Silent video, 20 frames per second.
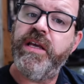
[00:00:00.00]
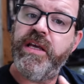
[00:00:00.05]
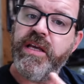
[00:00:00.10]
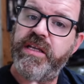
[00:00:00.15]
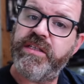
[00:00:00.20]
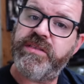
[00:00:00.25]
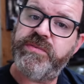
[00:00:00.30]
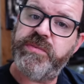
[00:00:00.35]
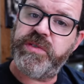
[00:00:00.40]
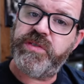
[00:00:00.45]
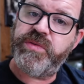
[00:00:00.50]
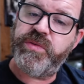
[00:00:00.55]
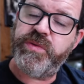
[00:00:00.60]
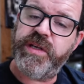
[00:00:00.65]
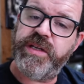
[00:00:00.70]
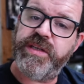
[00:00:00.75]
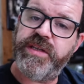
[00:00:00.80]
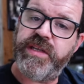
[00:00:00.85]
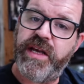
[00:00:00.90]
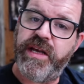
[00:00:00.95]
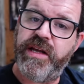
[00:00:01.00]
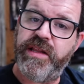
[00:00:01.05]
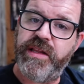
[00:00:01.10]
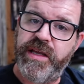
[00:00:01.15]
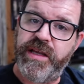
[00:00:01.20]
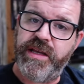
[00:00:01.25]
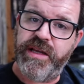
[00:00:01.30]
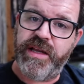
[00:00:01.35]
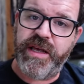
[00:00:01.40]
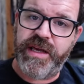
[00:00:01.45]
is between the
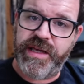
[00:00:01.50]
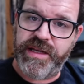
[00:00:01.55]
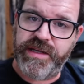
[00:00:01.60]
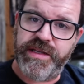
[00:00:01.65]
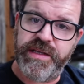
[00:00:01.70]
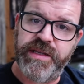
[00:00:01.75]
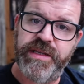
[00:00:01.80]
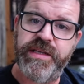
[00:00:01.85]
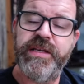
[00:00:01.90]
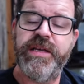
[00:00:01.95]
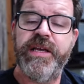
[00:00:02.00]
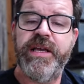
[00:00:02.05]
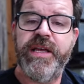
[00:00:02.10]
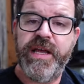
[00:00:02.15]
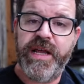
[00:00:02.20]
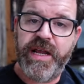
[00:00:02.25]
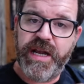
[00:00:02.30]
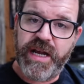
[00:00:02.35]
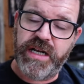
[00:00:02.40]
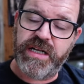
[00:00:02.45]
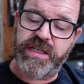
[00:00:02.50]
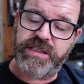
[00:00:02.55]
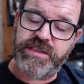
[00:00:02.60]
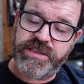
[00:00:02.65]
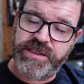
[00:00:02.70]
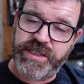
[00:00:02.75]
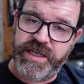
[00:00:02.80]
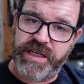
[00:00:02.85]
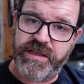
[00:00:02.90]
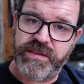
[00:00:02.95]
LA90 and the
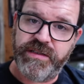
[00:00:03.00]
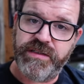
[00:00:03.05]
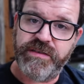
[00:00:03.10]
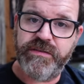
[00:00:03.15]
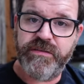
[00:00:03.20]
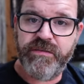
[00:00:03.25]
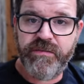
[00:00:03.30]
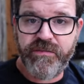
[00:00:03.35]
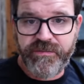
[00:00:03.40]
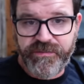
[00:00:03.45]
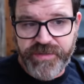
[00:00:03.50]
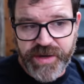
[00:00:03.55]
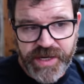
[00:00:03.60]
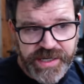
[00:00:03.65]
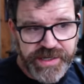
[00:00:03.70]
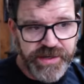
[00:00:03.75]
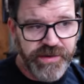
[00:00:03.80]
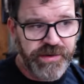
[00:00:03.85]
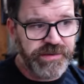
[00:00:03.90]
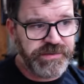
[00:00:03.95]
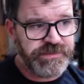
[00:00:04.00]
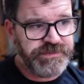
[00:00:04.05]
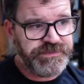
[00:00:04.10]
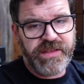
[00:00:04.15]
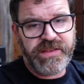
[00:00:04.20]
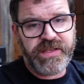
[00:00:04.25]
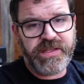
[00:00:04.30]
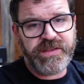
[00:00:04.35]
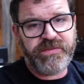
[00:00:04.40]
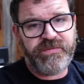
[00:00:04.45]
Schkit Vidar.
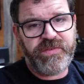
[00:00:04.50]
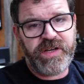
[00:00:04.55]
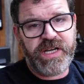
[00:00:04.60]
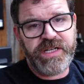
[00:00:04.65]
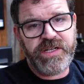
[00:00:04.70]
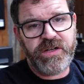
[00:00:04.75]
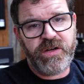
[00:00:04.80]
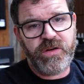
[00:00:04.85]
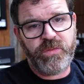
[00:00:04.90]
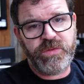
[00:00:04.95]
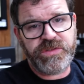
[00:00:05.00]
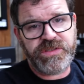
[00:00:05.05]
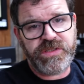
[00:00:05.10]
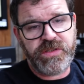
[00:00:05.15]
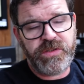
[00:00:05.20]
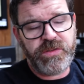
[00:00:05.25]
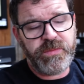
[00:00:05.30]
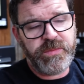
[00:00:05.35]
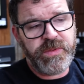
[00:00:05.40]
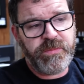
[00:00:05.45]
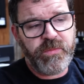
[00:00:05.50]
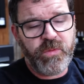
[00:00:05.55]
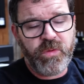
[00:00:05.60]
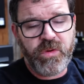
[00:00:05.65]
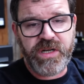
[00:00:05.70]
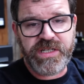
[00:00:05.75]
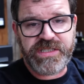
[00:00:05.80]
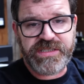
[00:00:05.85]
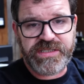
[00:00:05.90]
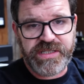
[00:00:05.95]
Thought the Vidar was a little bit
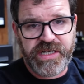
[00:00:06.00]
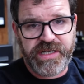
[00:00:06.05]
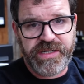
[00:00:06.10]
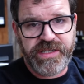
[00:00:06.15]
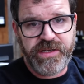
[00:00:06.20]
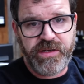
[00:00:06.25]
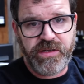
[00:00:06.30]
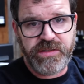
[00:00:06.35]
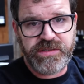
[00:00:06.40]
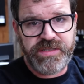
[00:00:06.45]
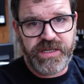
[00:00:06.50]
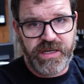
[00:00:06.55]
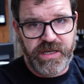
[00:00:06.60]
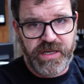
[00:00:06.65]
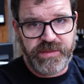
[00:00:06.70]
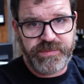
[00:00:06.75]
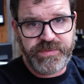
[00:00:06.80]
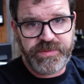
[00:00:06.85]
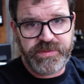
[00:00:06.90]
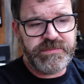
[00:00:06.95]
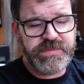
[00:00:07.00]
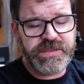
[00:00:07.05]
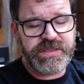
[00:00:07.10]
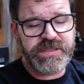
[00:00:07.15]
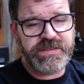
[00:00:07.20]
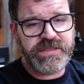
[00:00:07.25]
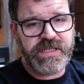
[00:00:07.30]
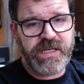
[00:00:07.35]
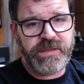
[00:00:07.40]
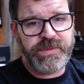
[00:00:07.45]
more exciting on top, but the
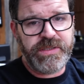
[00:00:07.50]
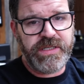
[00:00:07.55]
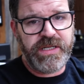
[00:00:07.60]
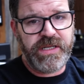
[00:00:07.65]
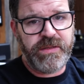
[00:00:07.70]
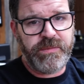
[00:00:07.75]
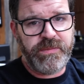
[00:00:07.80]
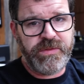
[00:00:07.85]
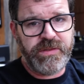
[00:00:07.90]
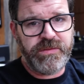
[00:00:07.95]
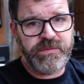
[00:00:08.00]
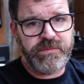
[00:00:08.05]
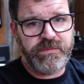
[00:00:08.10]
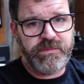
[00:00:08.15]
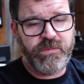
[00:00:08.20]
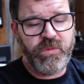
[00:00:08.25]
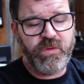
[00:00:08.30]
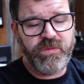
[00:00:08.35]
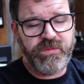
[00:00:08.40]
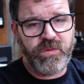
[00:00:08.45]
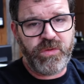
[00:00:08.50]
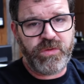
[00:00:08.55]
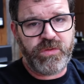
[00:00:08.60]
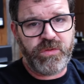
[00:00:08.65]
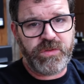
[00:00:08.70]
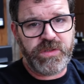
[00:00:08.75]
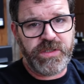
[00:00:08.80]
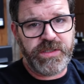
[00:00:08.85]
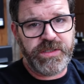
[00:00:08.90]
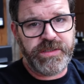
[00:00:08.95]
Topping had a bit more vocal
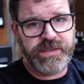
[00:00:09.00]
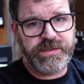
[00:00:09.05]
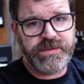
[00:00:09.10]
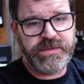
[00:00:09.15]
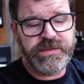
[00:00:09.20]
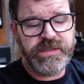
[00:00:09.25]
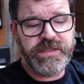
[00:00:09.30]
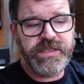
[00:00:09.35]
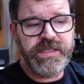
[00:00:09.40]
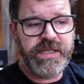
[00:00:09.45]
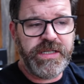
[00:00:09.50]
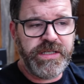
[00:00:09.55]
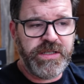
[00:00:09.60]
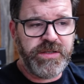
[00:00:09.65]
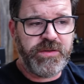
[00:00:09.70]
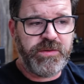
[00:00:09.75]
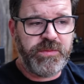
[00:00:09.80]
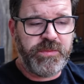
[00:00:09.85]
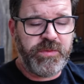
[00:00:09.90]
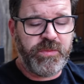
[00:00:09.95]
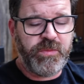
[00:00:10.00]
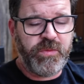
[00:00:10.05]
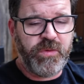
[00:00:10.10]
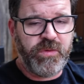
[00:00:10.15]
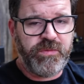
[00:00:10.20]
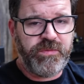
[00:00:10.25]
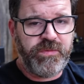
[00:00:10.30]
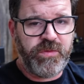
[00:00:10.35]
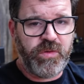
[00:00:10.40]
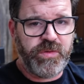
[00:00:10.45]
clarity and a little bit
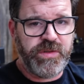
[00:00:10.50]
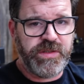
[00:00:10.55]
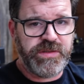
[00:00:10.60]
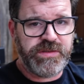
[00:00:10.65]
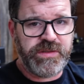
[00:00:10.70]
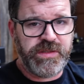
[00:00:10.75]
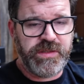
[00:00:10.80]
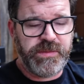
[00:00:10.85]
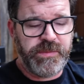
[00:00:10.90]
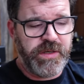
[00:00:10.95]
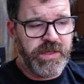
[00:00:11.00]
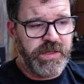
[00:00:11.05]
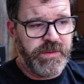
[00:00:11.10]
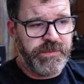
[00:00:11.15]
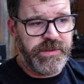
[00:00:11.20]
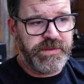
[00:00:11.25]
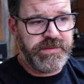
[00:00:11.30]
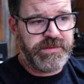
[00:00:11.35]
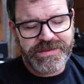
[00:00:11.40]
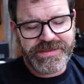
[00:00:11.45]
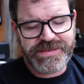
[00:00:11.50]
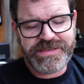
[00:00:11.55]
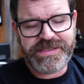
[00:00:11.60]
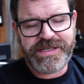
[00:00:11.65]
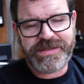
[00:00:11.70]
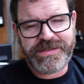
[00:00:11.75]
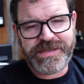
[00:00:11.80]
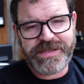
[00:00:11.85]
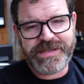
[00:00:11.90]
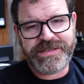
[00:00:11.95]
more fullness on the bottom end. The
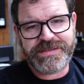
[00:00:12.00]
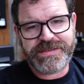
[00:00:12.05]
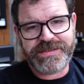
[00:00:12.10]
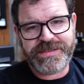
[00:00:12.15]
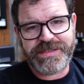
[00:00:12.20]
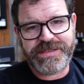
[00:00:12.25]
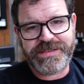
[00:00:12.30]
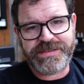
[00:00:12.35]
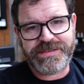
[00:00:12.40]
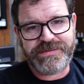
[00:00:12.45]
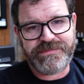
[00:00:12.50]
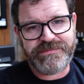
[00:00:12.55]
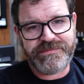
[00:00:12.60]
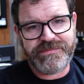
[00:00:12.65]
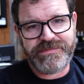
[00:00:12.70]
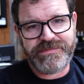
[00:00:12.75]
sound of this thing is,